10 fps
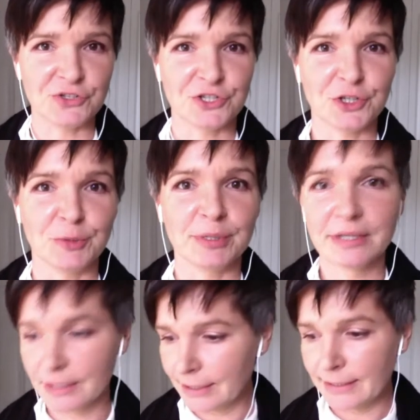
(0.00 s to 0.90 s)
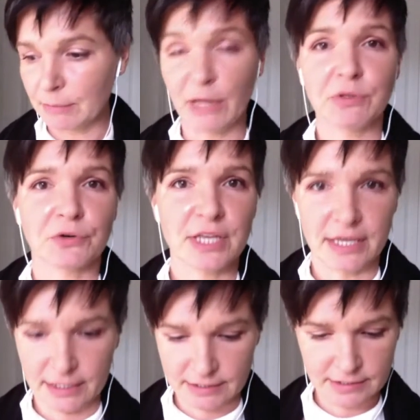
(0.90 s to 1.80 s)
also make
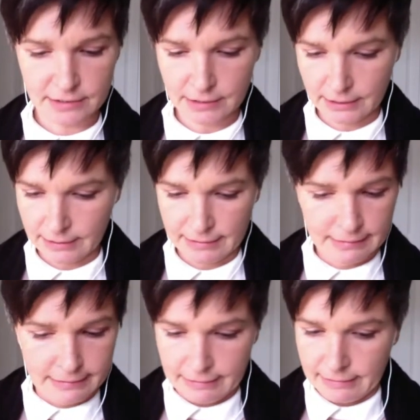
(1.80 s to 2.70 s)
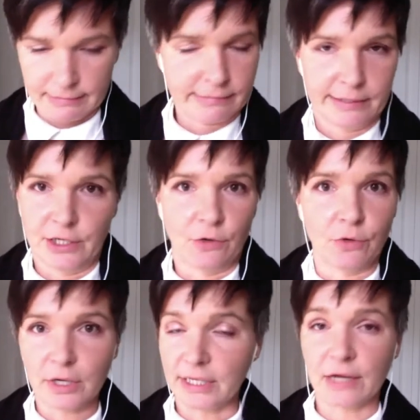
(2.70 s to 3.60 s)
decisions with emotions, right?
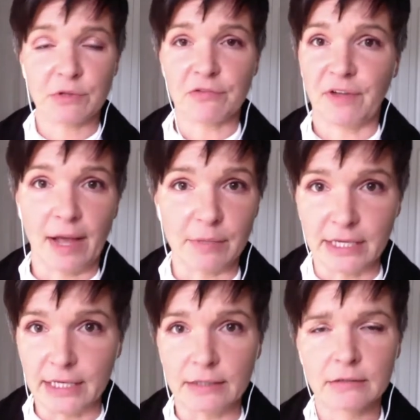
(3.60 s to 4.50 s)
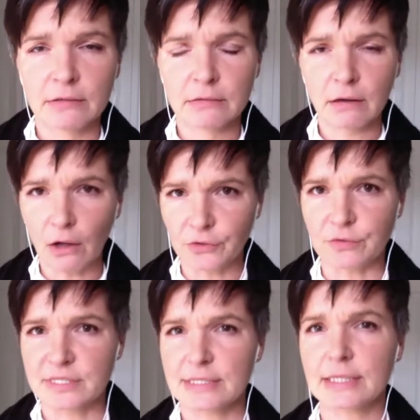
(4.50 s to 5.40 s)
It's huge. So
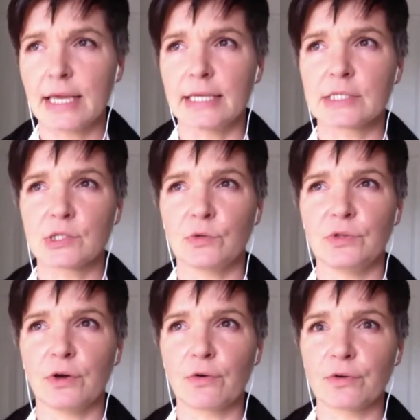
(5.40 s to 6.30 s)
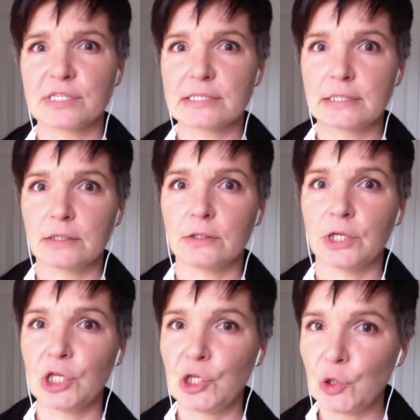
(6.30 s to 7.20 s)
if you think you're one of those people who
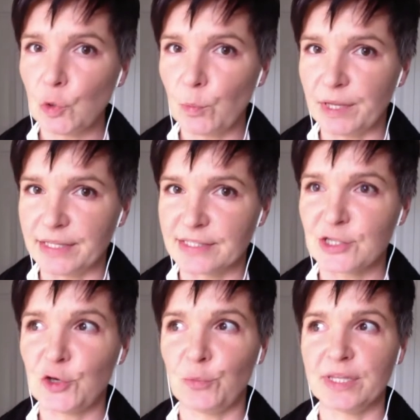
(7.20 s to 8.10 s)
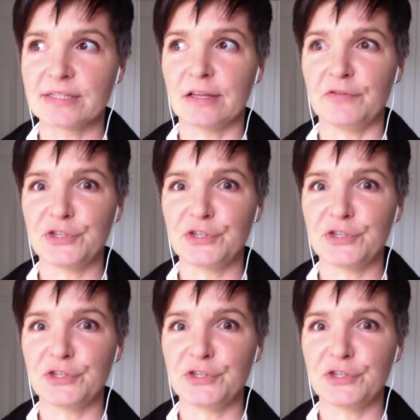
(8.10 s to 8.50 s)
has very serious